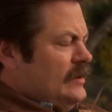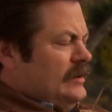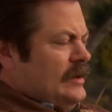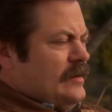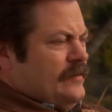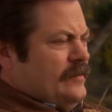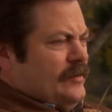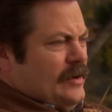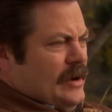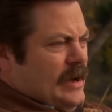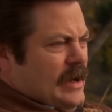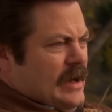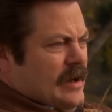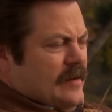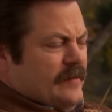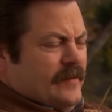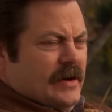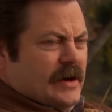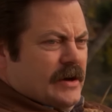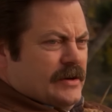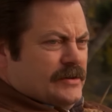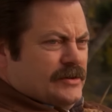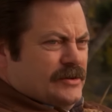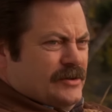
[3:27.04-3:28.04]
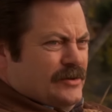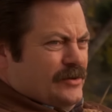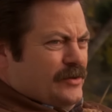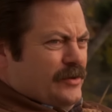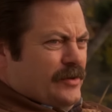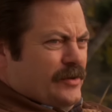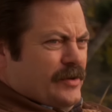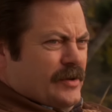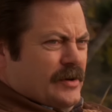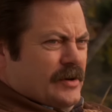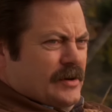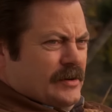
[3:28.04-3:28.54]
Never half-ass
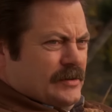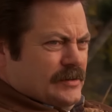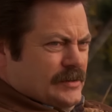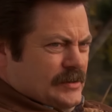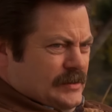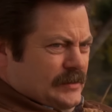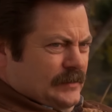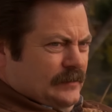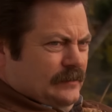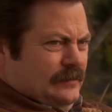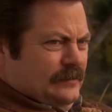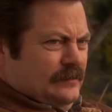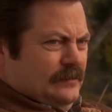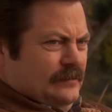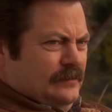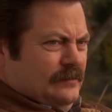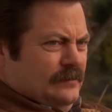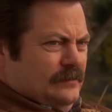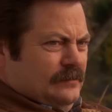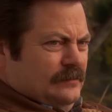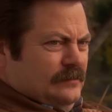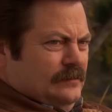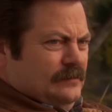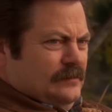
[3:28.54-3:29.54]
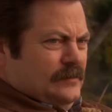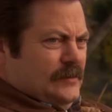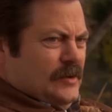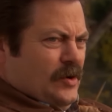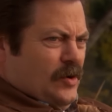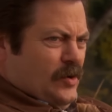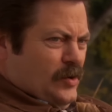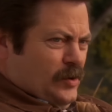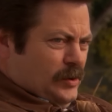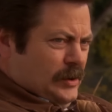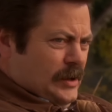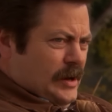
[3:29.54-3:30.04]
2 things.
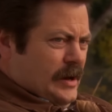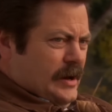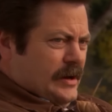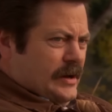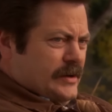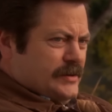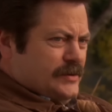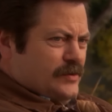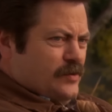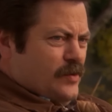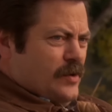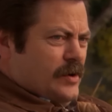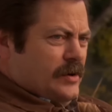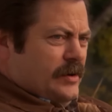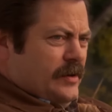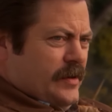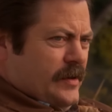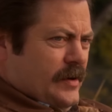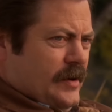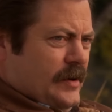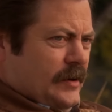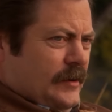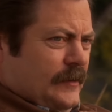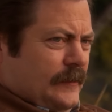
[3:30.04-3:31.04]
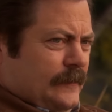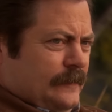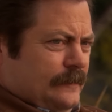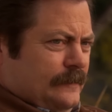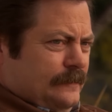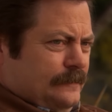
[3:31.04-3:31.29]
Whole-ass 1 thing.